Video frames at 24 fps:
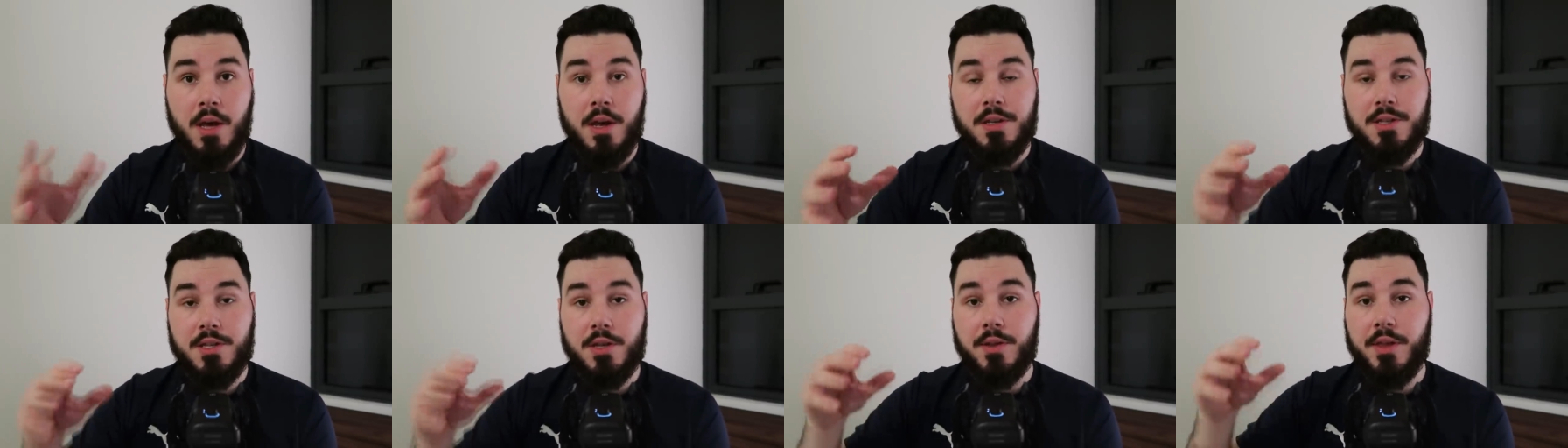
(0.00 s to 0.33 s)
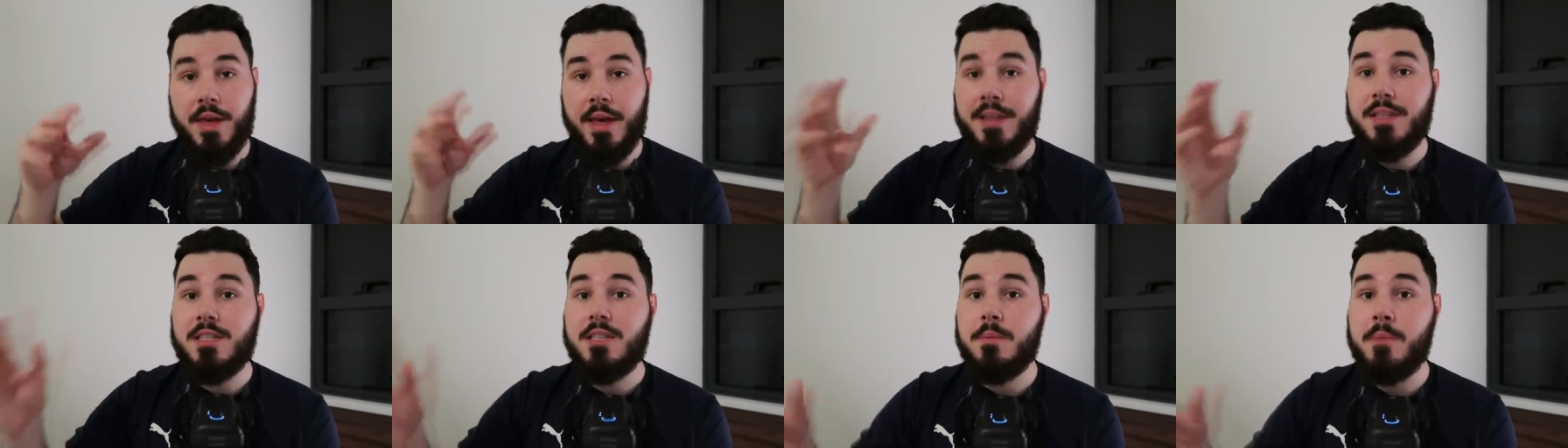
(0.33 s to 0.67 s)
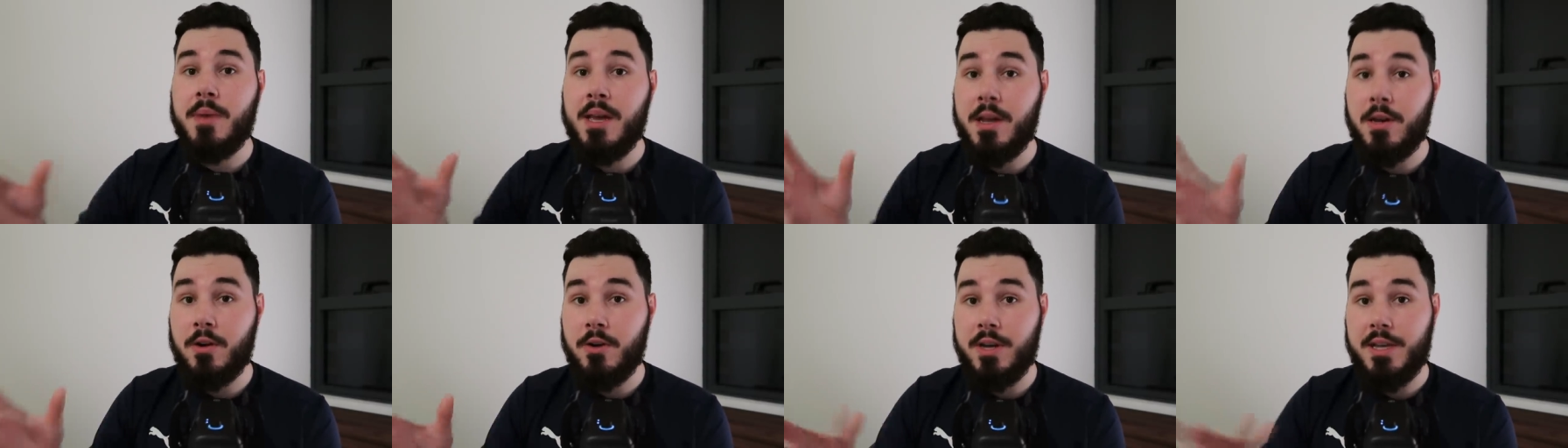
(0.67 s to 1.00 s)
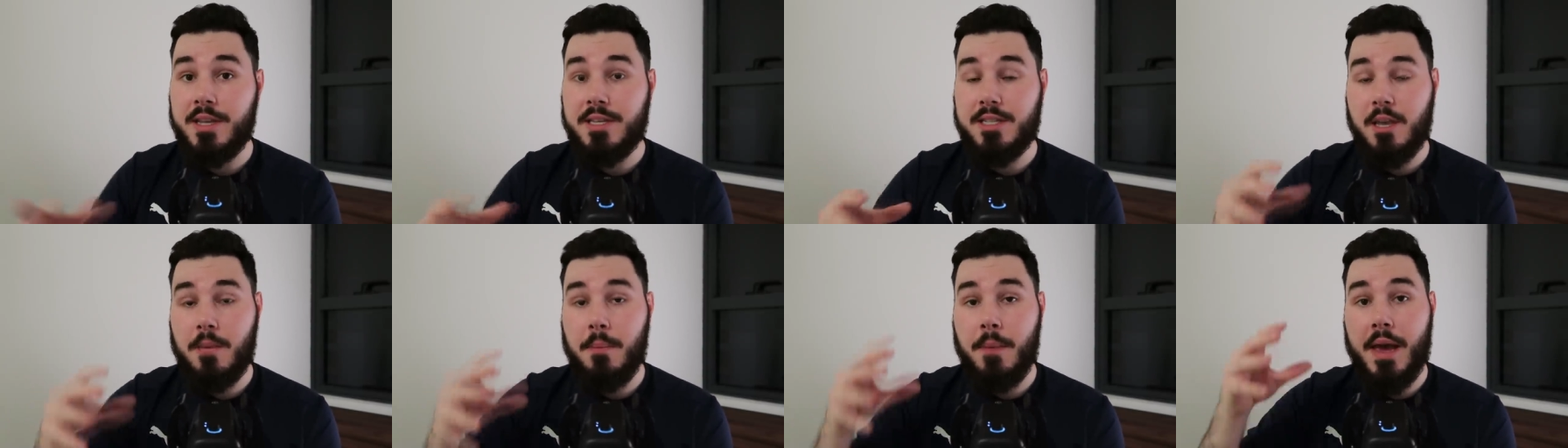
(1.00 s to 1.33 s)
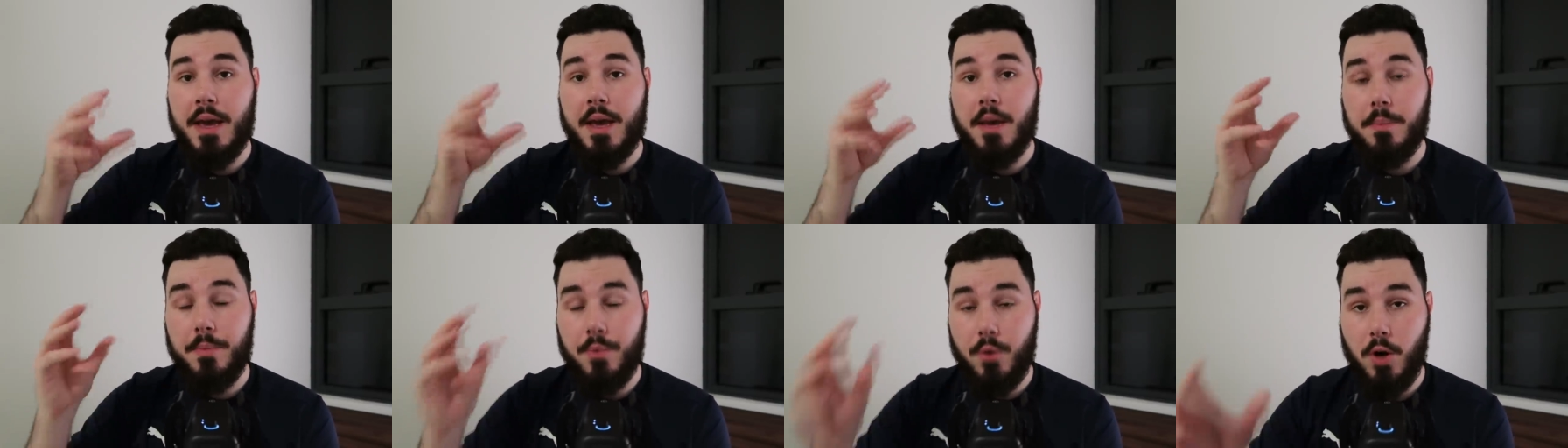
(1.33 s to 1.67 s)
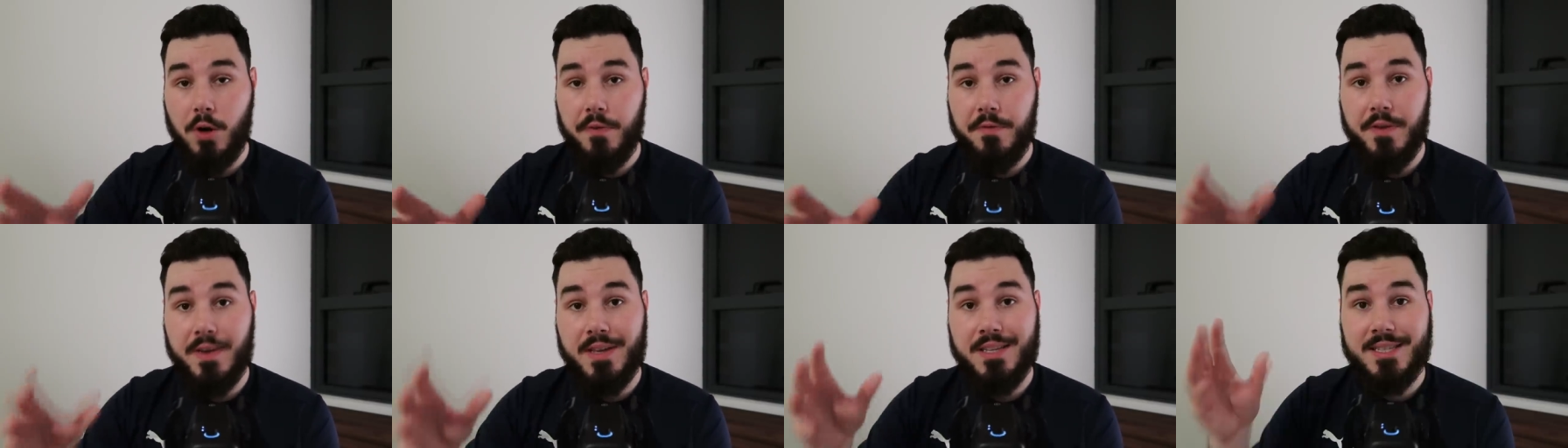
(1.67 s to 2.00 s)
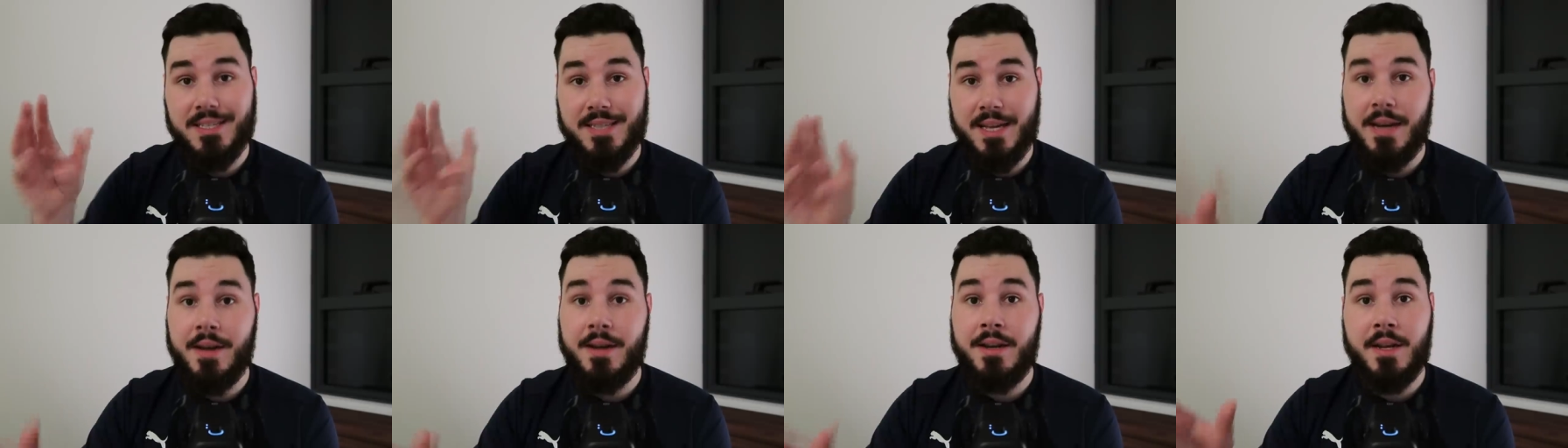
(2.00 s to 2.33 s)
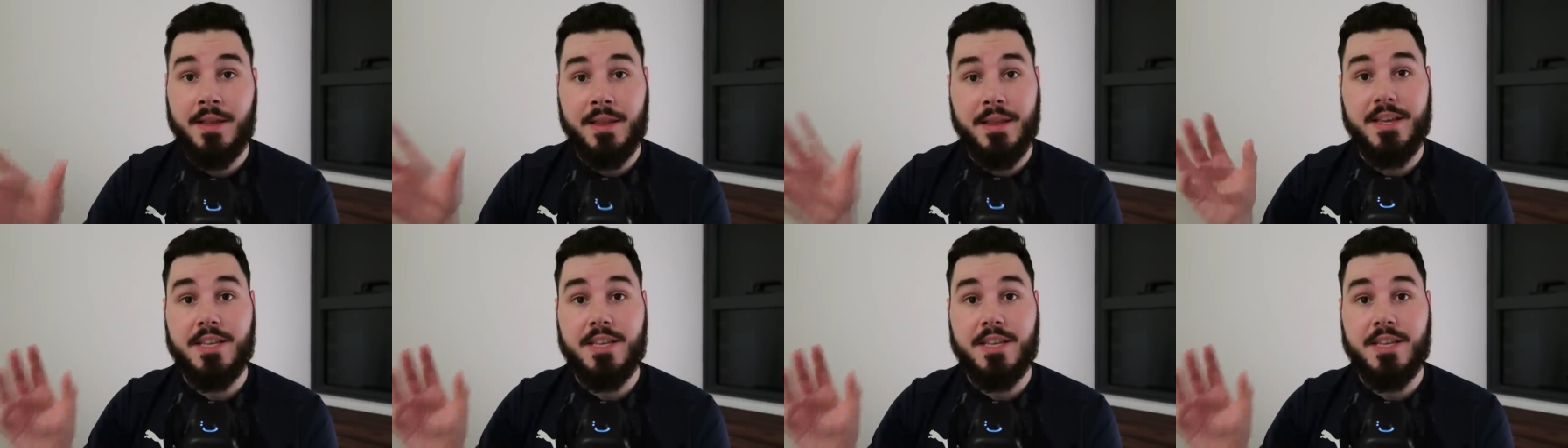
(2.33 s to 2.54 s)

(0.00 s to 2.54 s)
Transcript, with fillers: so that intermediaries can make a profit sending